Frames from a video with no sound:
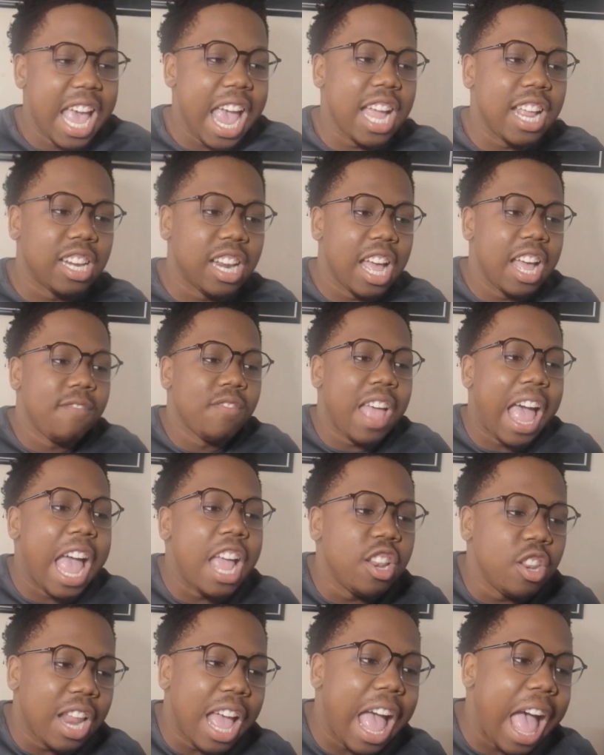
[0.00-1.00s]
And
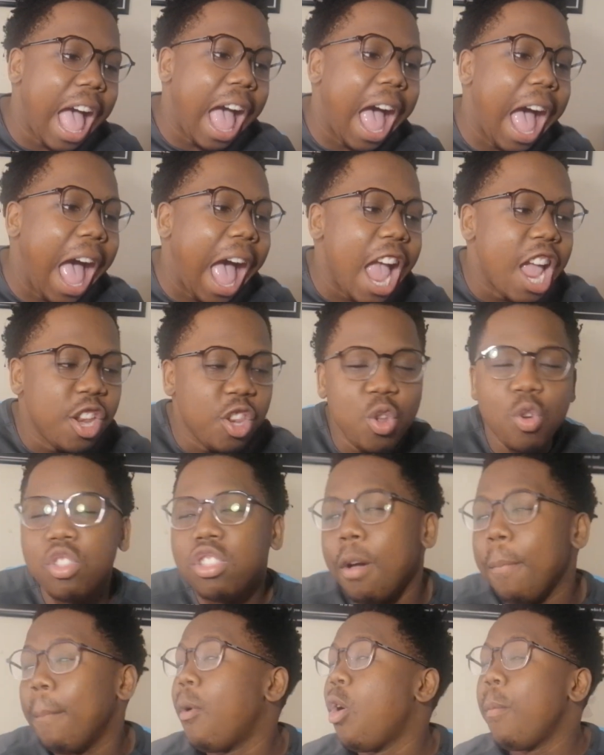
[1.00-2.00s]
I
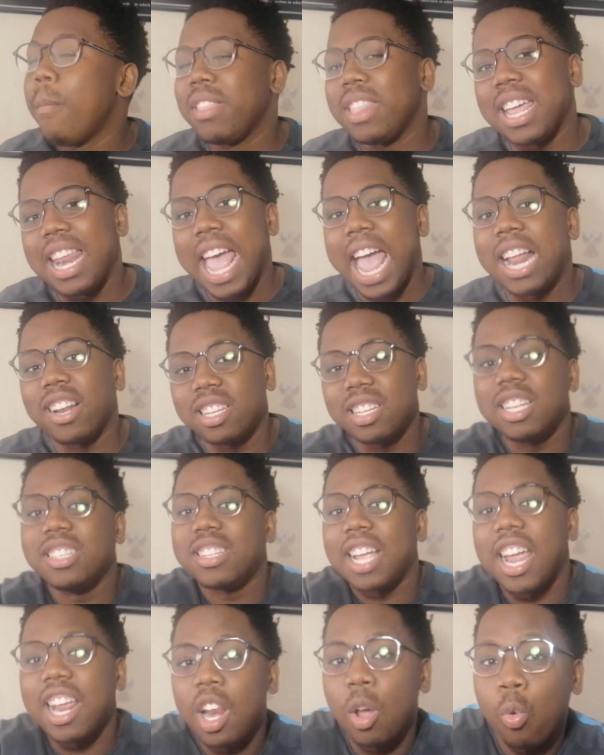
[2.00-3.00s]
knew the moment that
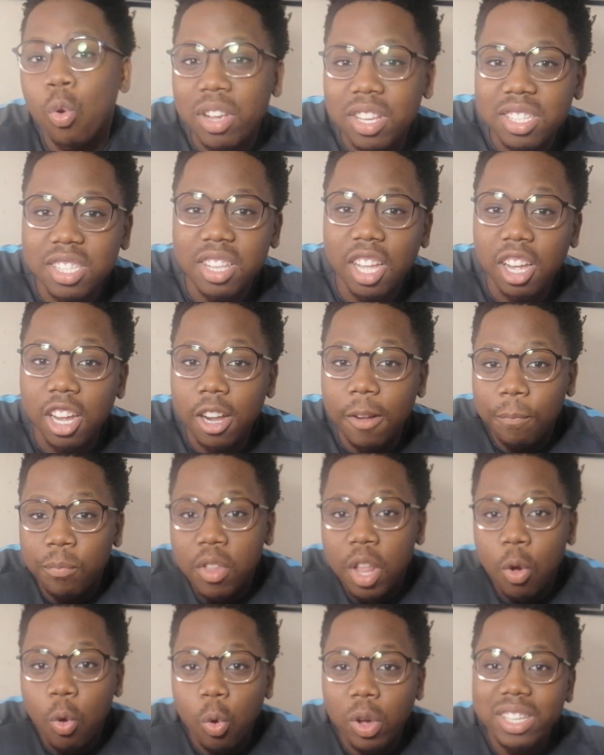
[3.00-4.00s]
Anthony Taylor was
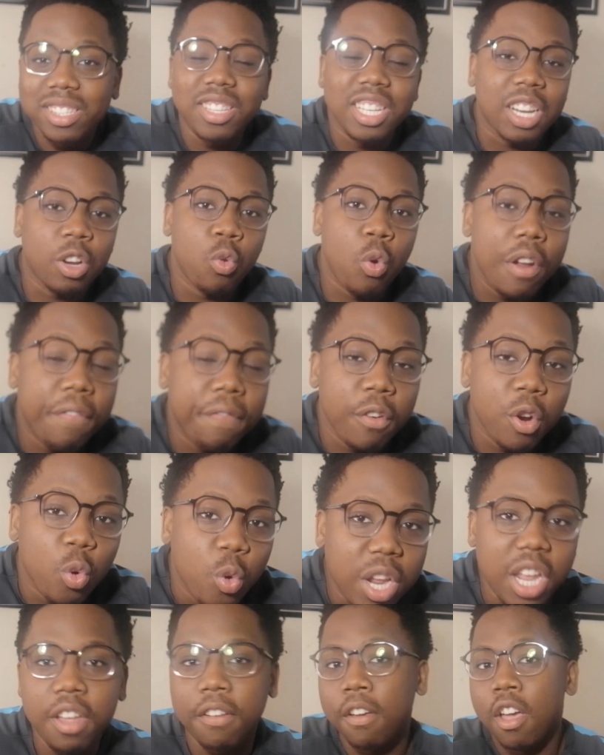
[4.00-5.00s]
the
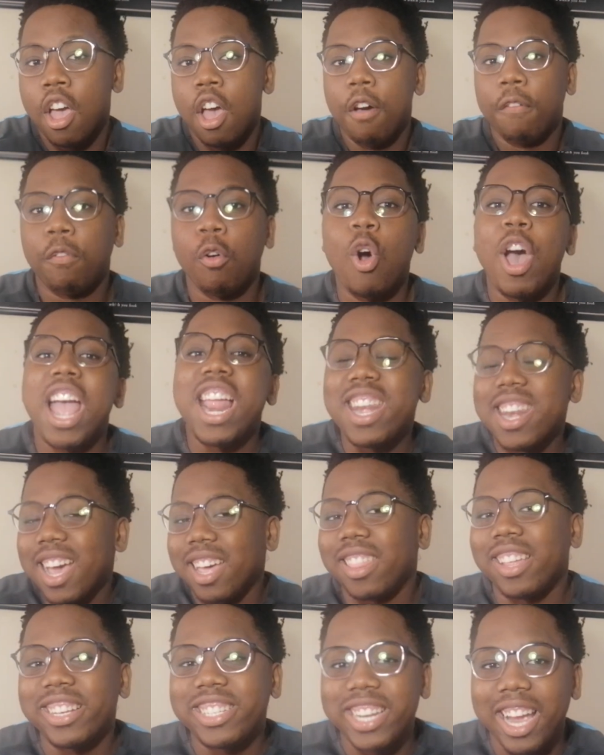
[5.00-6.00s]
referee for
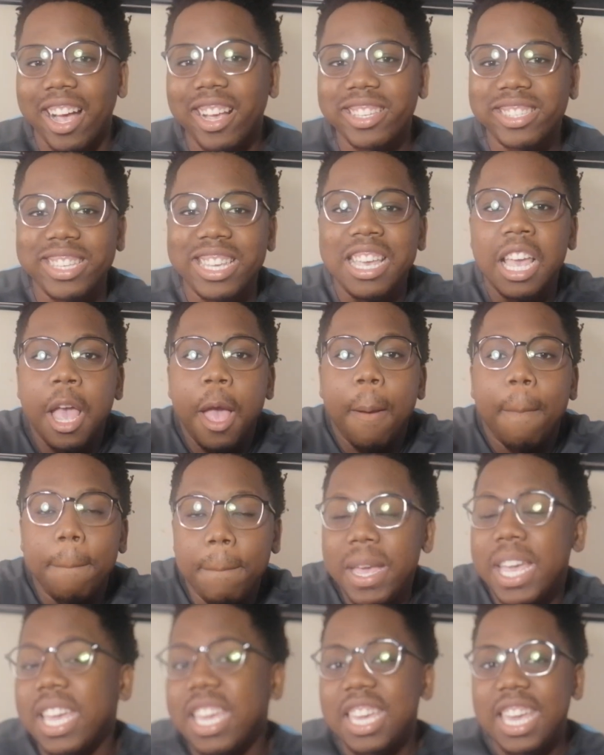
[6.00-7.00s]
another Chelsea
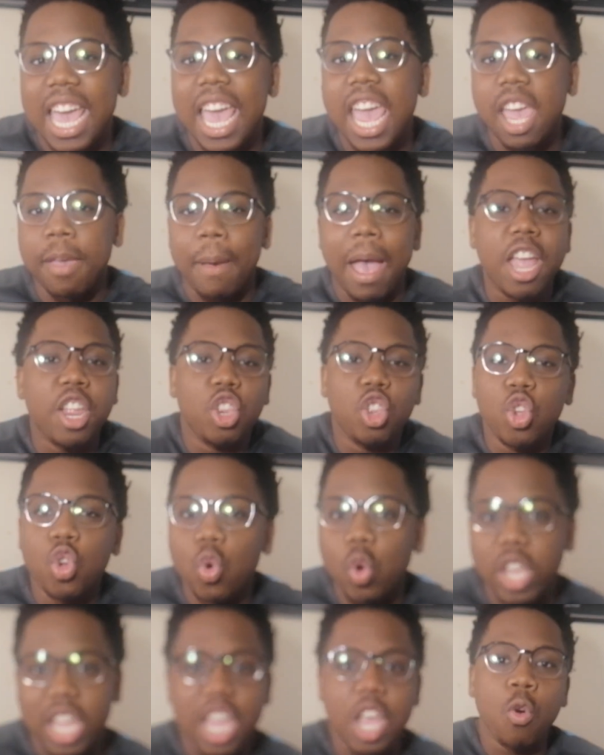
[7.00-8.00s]
big game, I
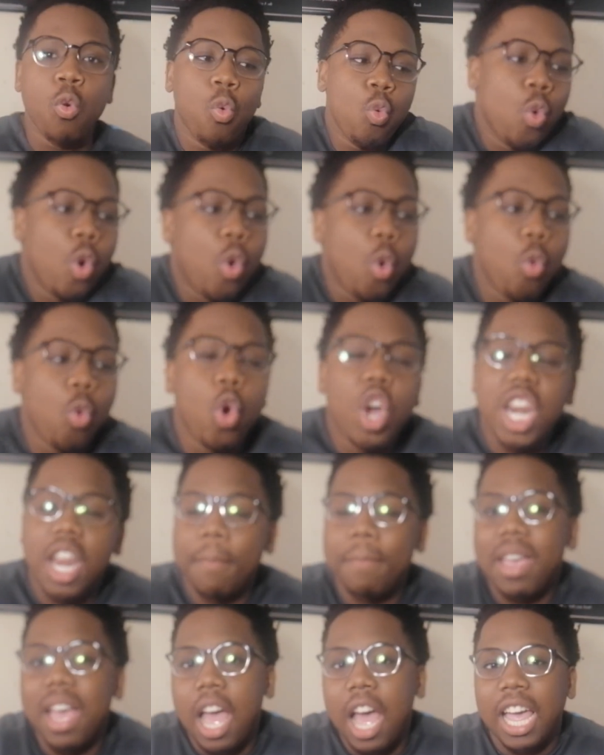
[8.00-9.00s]
knew we're
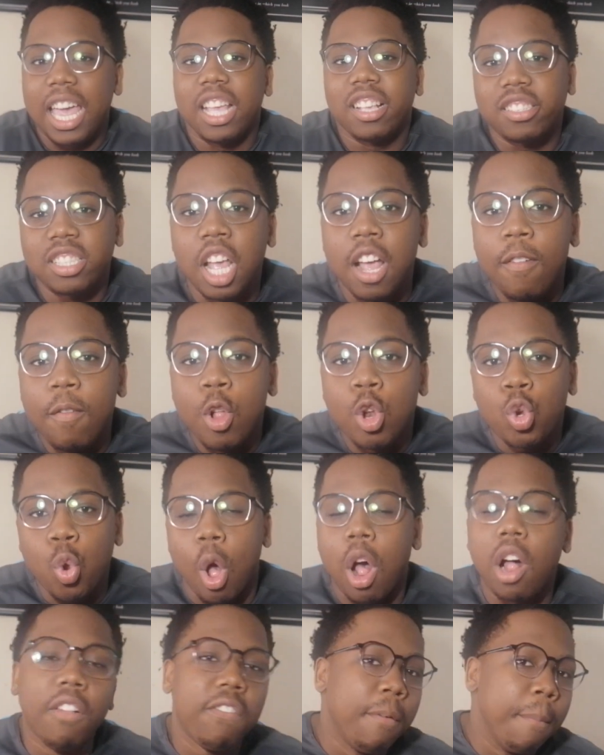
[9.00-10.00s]
going to be against
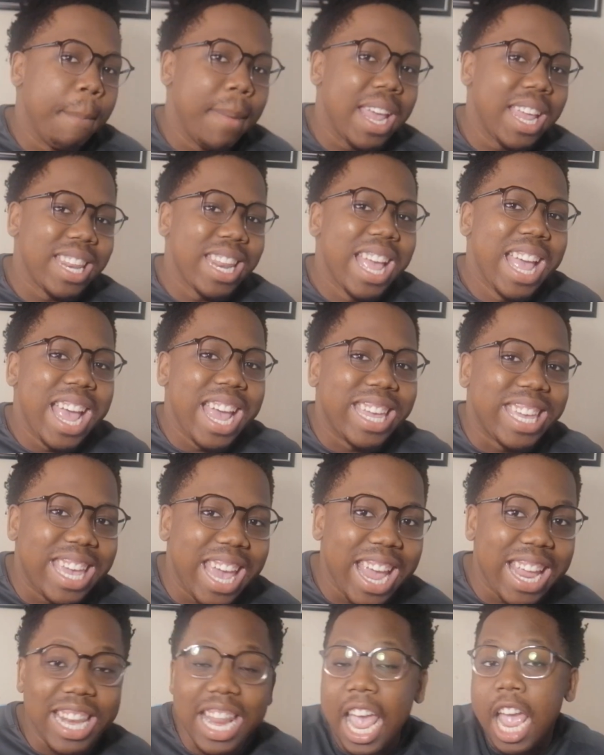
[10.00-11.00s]
12 men
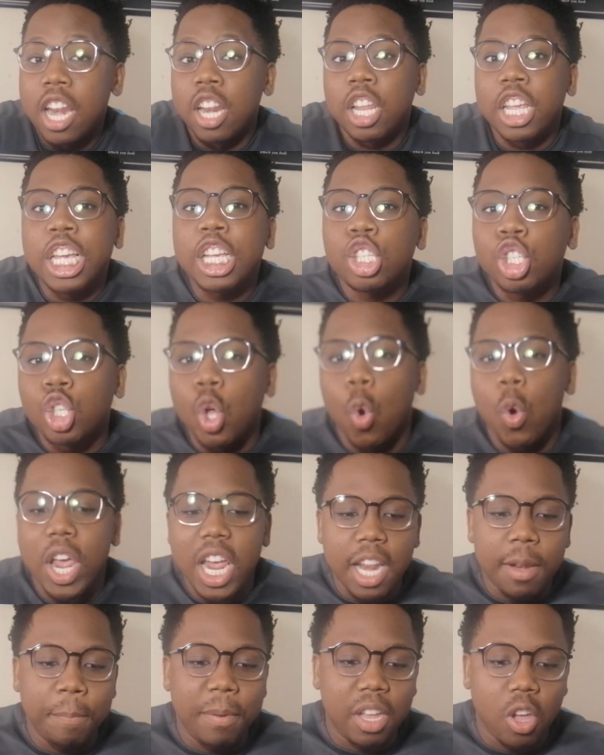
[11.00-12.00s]
again, and
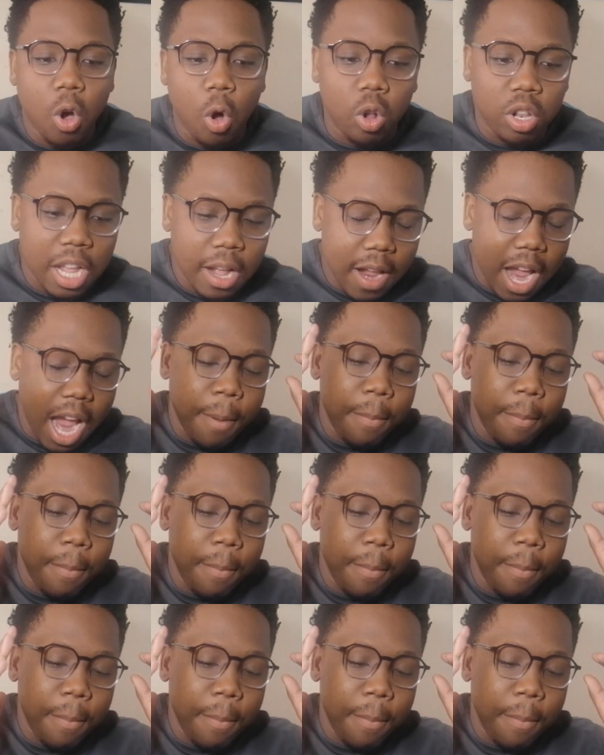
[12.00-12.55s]
so it be called.